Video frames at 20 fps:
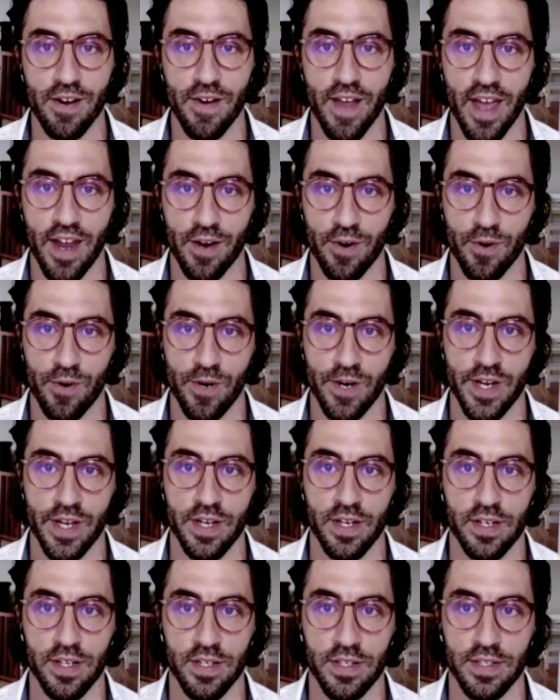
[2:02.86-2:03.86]
latter
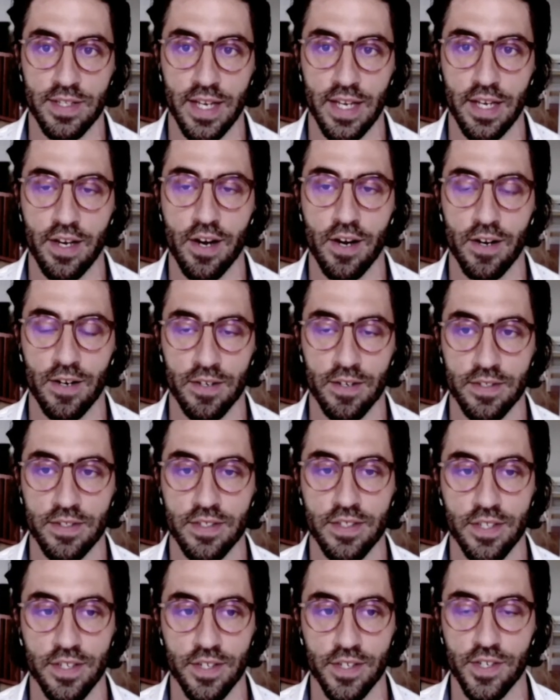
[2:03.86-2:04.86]
category, take heart.
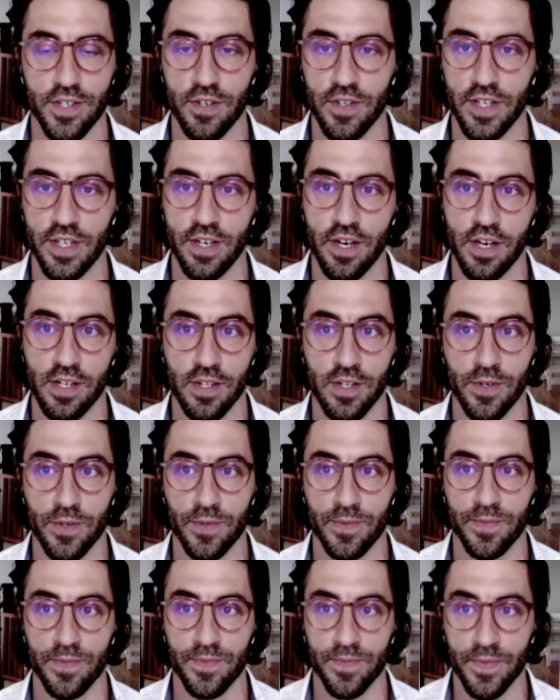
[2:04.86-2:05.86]
You're certainly not
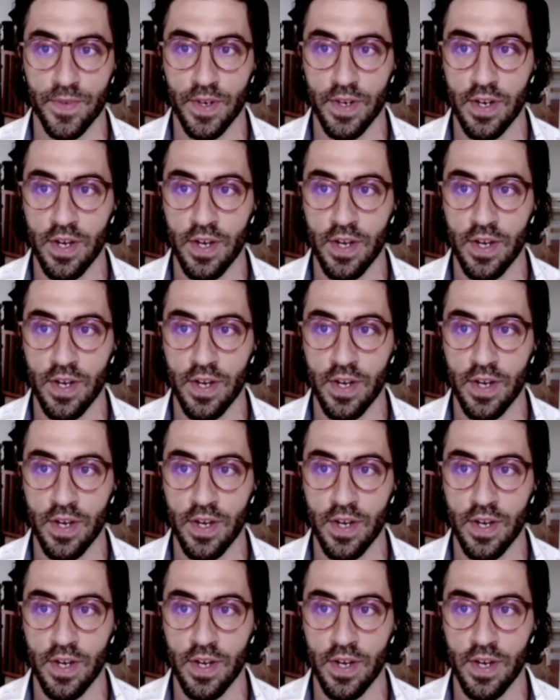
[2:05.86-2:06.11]
alone.